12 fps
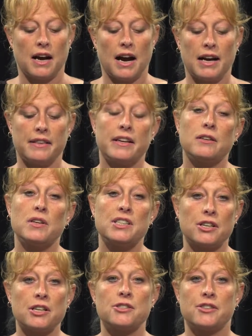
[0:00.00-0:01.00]
I then
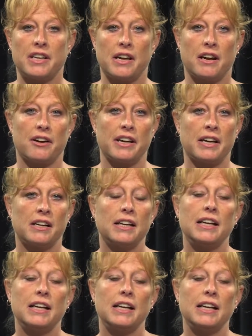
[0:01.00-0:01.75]
returned to the area,